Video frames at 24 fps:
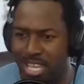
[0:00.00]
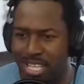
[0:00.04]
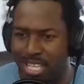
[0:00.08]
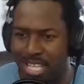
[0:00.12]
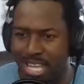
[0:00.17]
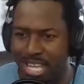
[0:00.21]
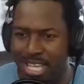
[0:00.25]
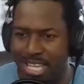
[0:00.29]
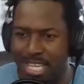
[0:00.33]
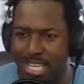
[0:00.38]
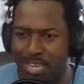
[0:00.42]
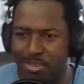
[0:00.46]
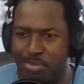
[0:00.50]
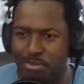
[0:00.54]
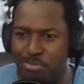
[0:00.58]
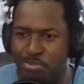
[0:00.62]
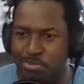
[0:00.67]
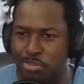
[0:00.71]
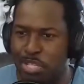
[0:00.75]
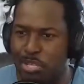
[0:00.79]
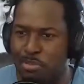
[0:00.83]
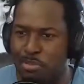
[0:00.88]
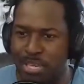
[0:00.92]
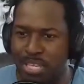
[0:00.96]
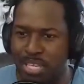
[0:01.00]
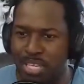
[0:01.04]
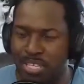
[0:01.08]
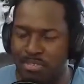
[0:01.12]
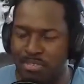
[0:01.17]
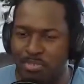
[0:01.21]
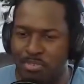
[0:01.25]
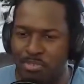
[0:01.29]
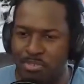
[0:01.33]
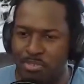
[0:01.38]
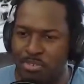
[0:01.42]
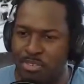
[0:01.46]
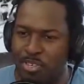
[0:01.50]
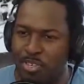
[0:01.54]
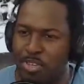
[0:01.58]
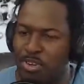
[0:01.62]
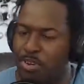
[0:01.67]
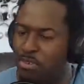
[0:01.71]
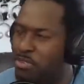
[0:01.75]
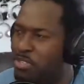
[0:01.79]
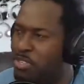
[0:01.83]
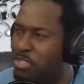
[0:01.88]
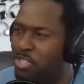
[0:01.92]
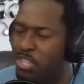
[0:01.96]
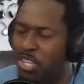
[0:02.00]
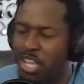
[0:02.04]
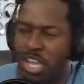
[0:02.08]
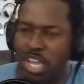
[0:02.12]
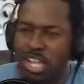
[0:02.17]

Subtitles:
Like it was really peaceful, there's